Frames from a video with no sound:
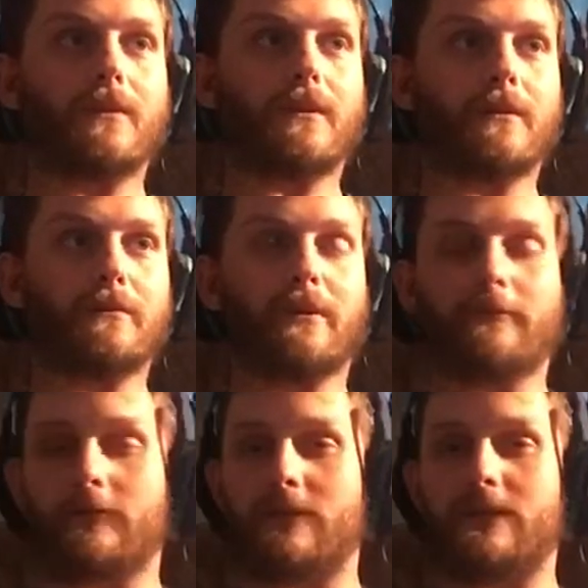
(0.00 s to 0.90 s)
in my
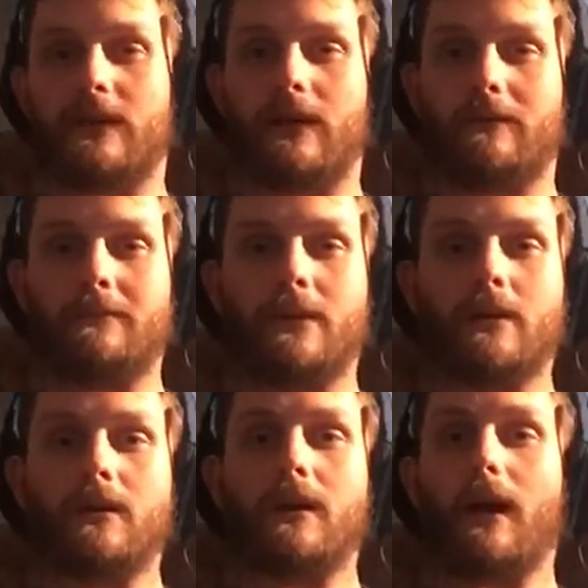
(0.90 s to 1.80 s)
free time,
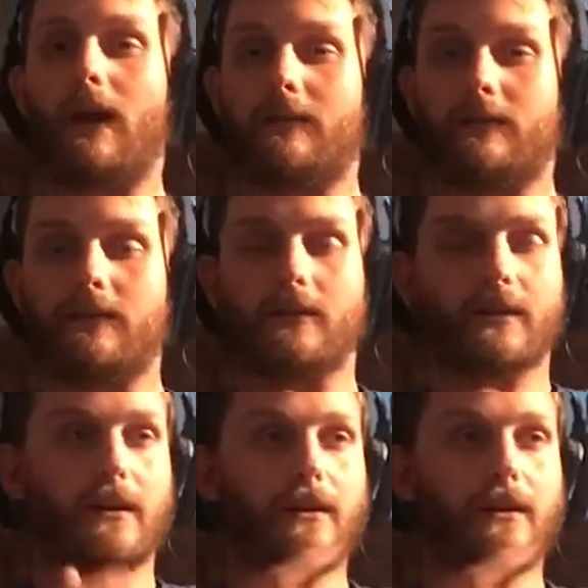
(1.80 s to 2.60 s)
like